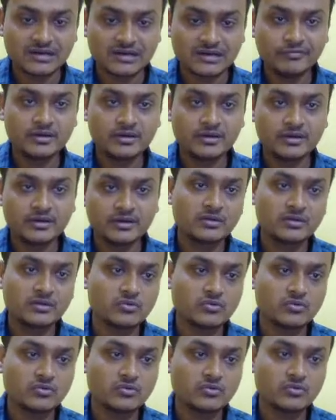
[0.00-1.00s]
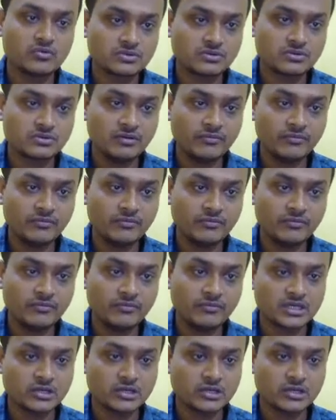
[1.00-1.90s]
of Cockney School of Poetry.